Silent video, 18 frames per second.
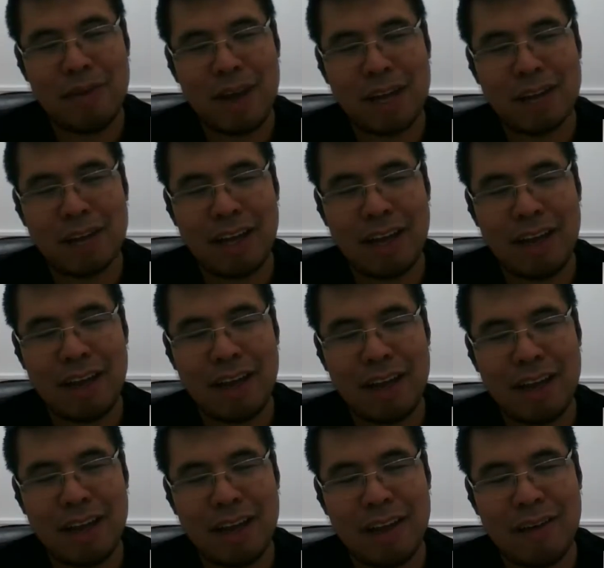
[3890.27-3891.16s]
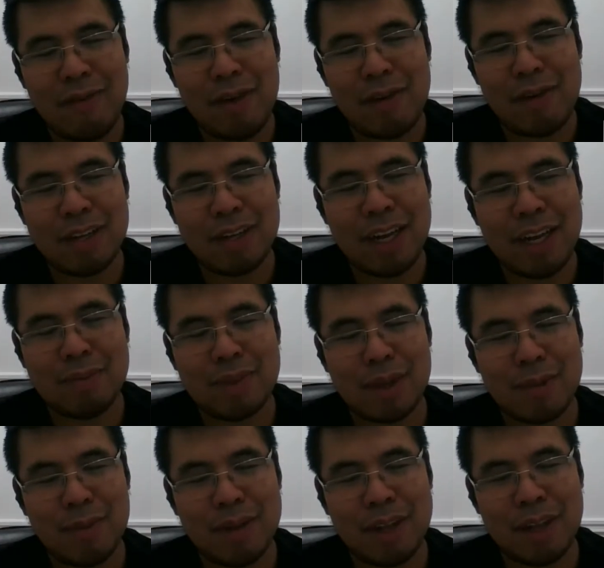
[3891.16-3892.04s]
you have to name
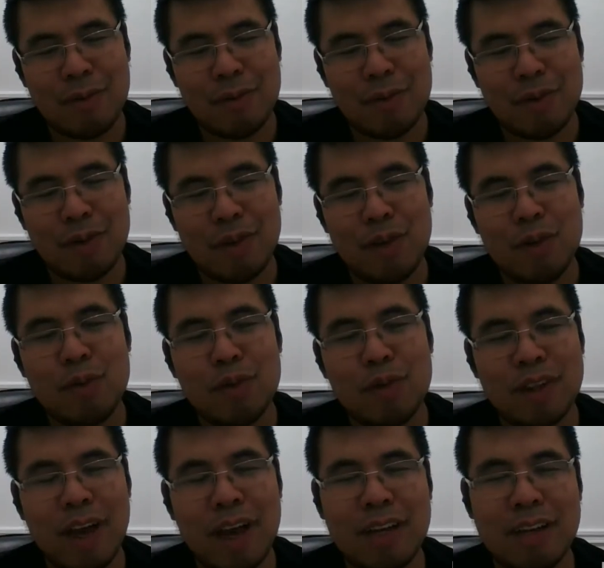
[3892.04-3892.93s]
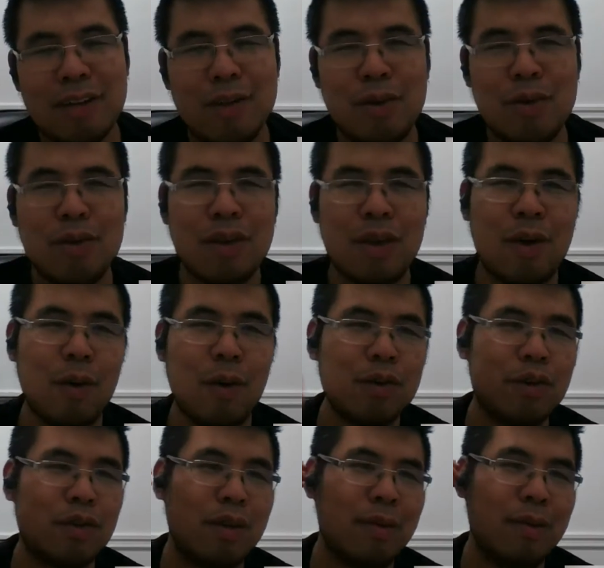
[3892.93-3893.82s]
someone that you would like to do the
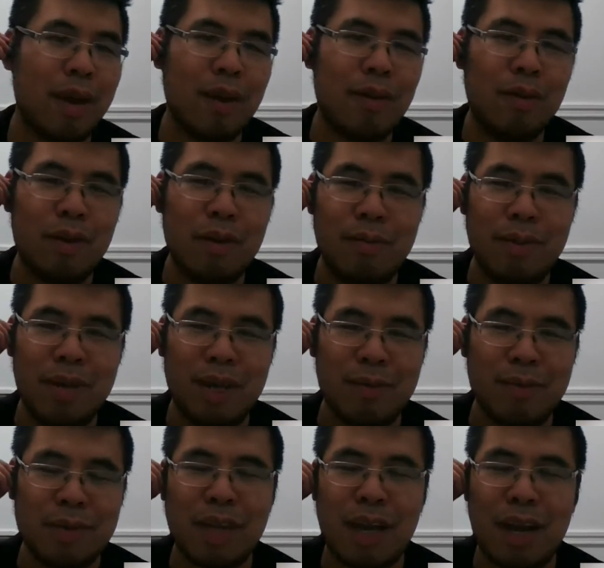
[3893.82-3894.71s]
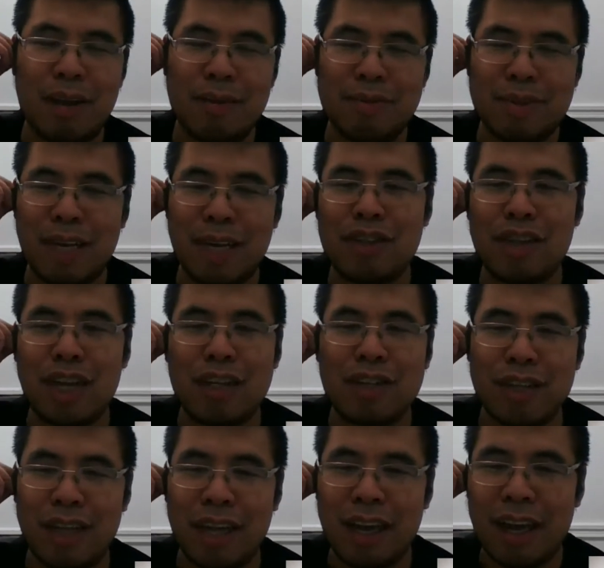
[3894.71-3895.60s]
co-streaming, who would it be besides
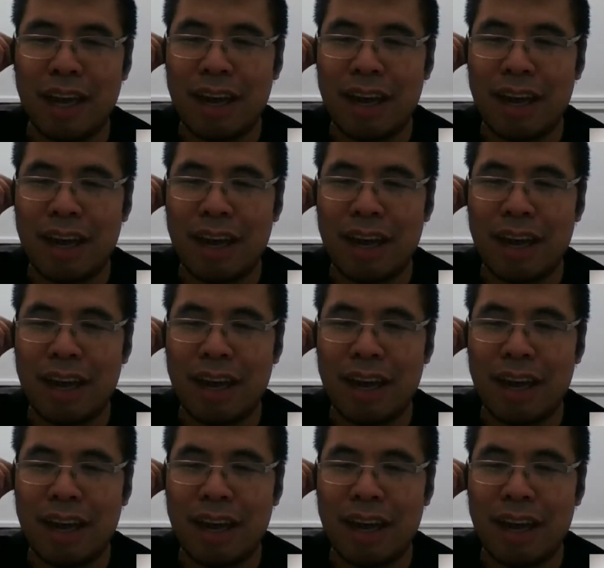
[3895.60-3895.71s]
Jesse?